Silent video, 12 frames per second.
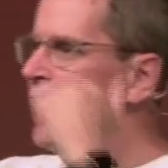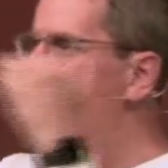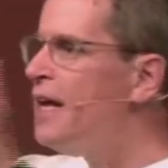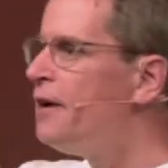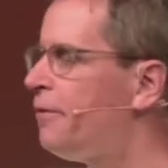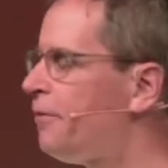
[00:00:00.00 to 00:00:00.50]

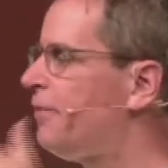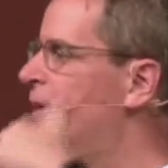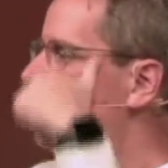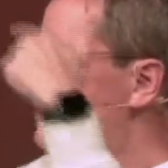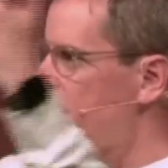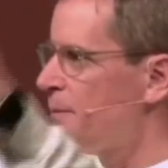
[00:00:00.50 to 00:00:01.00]
if
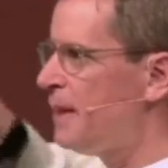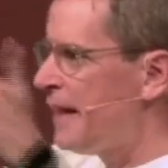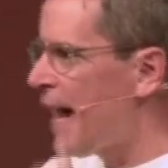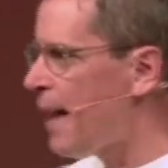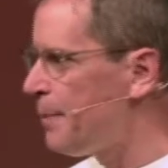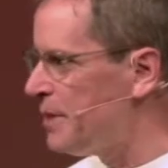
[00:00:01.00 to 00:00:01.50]
something
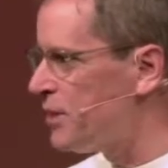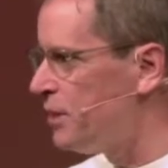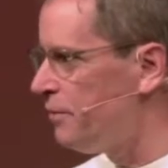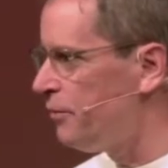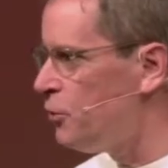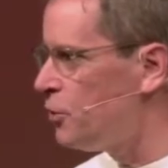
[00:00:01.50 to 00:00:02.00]
happens in
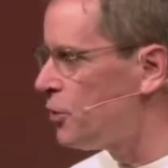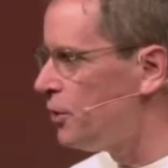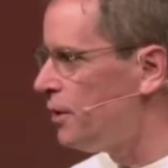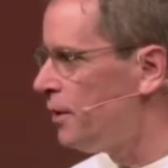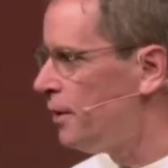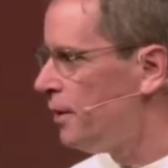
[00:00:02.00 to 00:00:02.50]
the future?